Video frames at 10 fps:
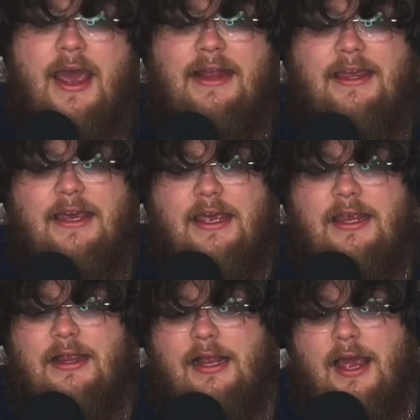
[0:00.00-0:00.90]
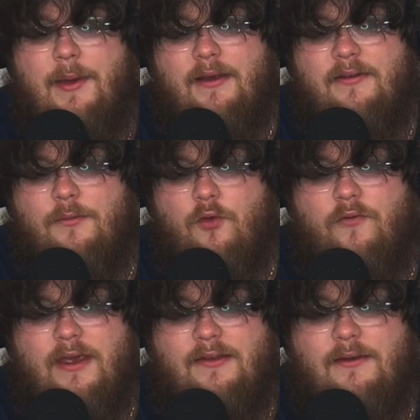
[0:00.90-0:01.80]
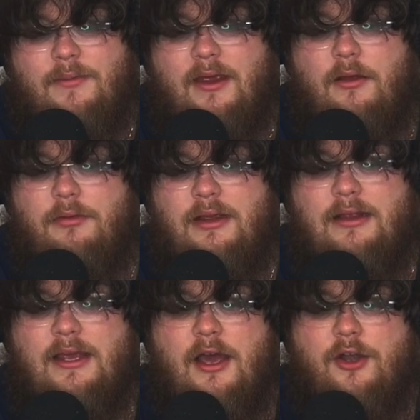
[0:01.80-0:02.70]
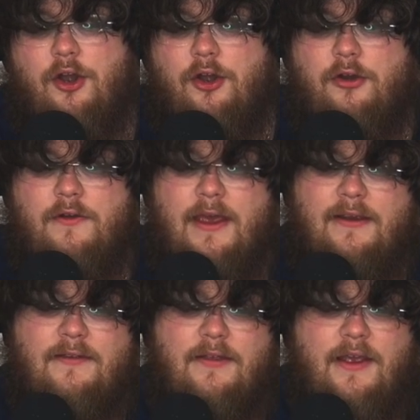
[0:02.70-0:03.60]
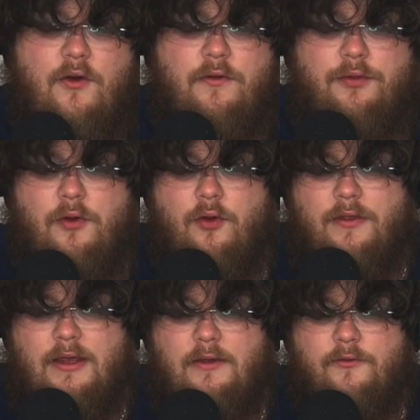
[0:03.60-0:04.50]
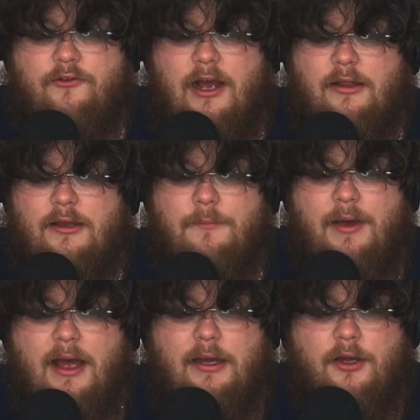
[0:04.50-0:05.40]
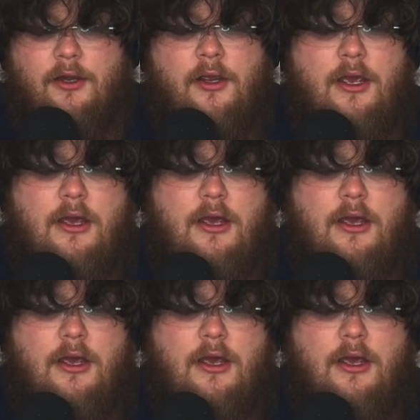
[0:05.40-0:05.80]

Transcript: At the end, the climax of the movie ends up being completely unearned. Like I said, they overthrow the evil chocolate empire.